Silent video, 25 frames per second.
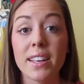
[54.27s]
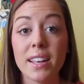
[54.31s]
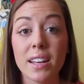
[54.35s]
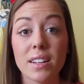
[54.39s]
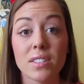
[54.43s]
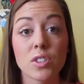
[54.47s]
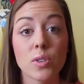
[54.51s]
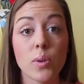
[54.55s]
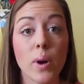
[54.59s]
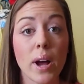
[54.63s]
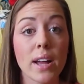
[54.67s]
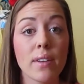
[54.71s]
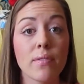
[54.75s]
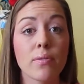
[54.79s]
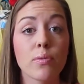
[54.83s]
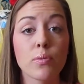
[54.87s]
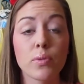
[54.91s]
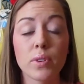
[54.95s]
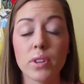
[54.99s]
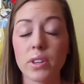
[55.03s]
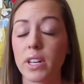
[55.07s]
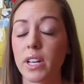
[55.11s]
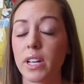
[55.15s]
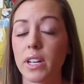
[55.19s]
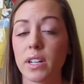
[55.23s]
Yeah, so I have
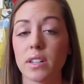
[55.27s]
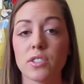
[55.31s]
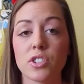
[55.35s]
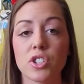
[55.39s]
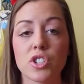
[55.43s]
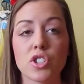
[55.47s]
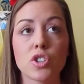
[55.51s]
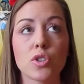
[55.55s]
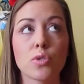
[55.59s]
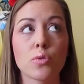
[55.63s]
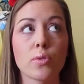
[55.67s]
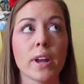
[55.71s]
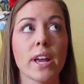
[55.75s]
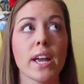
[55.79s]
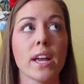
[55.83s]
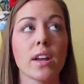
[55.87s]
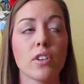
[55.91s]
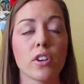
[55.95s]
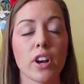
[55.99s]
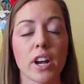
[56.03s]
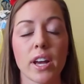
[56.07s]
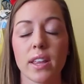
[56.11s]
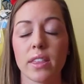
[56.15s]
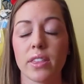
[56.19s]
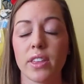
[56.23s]
really just
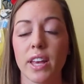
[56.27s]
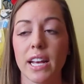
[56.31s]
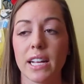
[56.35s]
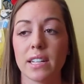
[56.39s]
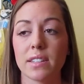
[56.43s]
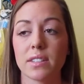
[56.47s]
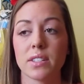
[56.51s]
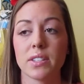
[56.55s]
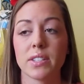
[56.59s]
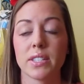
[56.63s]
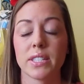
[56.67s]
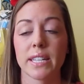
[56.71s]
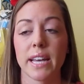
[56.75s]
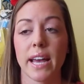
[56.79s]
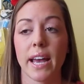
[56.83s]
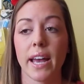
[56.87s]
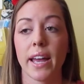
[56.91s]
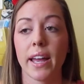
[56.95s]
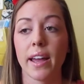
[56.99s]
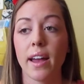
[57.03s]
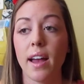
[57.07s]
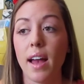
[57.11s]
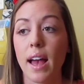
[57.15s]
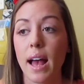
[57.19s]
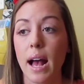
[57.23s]
great things to
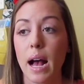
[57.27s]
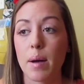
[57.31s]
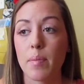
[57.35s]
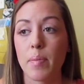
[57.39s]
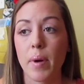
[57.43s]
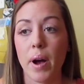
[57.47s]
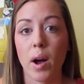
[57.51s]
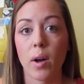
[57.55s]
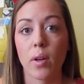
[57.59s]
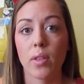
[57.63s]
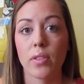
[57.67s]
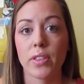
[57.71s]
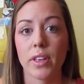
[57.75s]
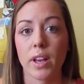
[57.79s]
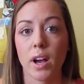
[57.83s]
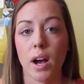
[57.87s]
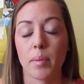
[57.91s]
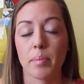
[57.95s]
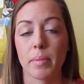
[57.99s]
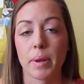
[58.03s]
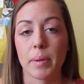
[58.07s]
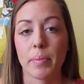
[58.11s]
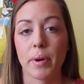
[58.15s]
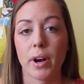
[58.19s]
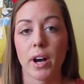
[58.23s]
say about the
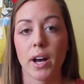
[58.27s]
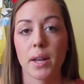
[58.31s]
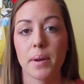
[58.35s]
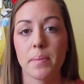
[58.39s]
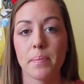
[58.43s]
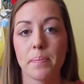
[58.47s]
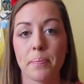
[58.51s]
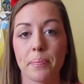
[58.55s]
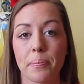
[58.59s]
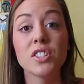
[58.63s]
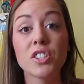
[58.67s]
OmniPod.